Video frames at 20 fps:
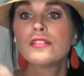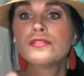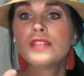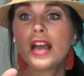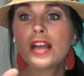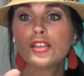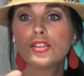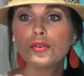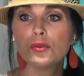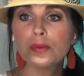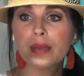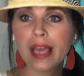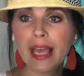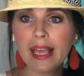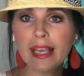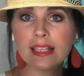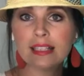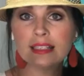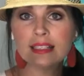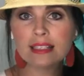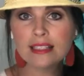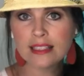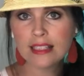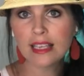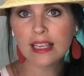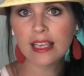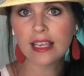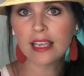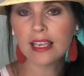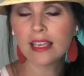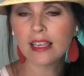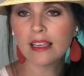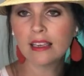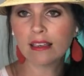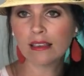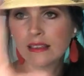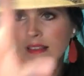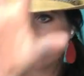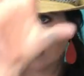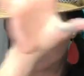that you can't
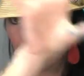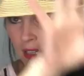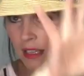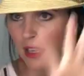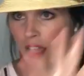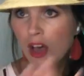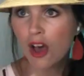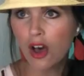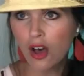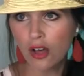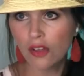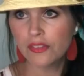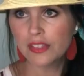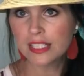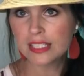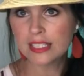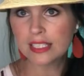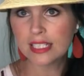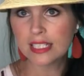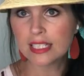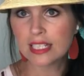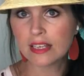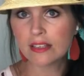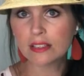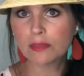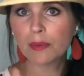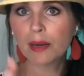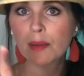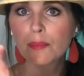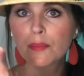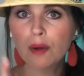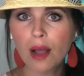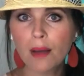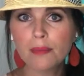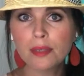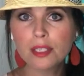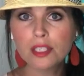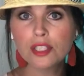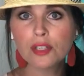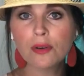see all these details, but I
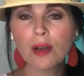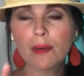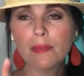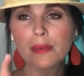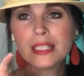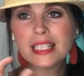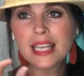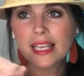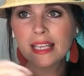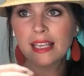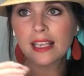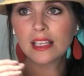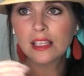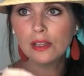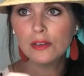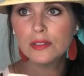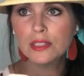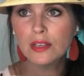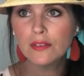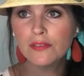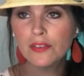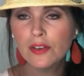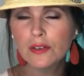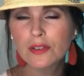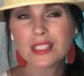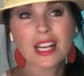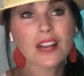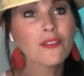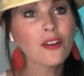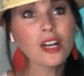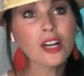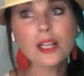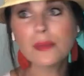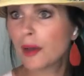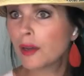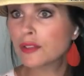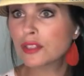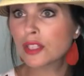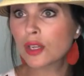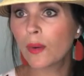promise you I'll be taking close up photos. And I've already
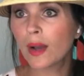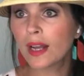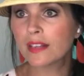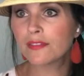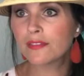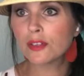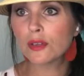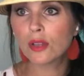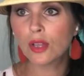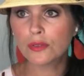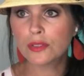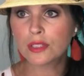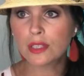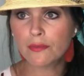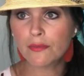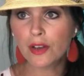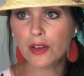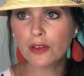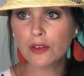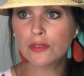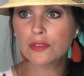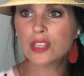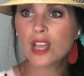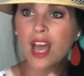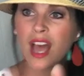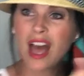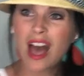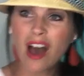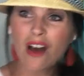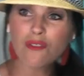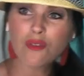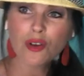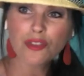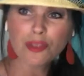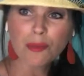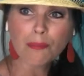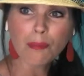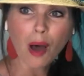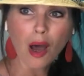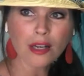posted quite a few close up photos of what
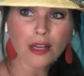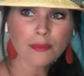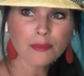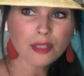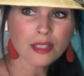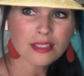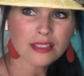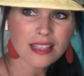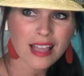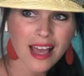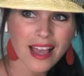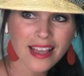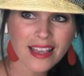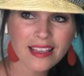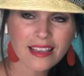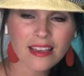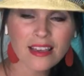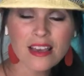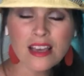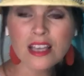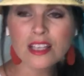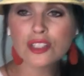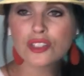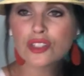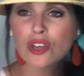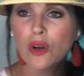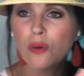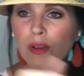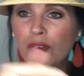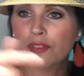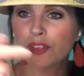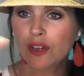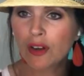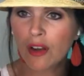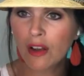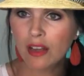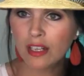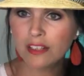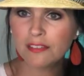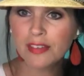the bottom looks like. So if you're
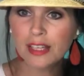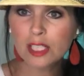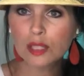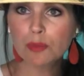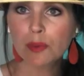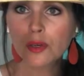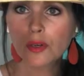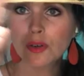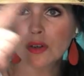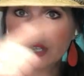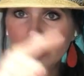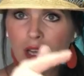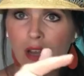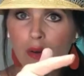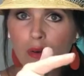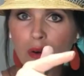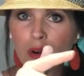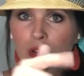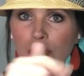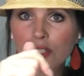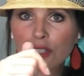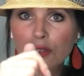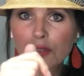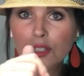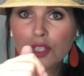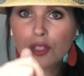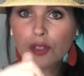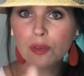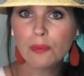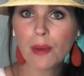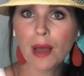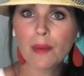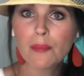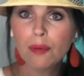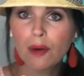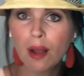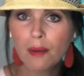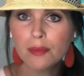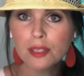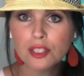on Facebook or, or YouTube, I
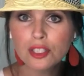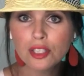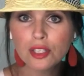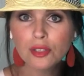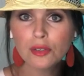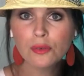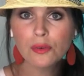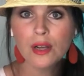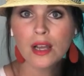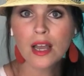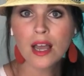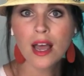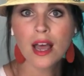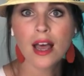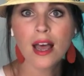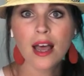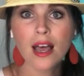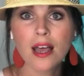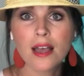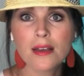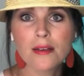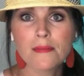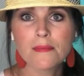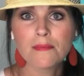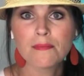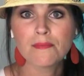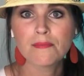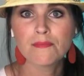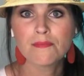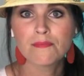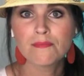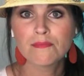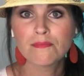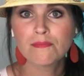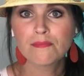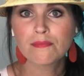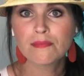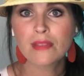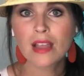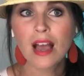promise you, um,
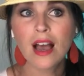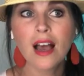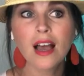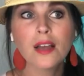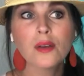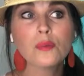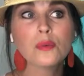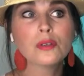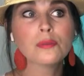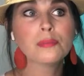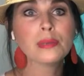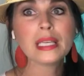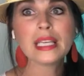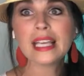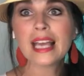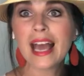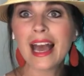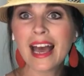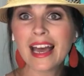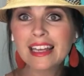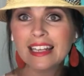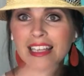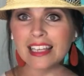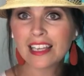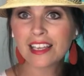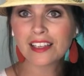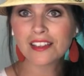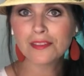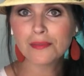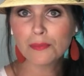I will be adding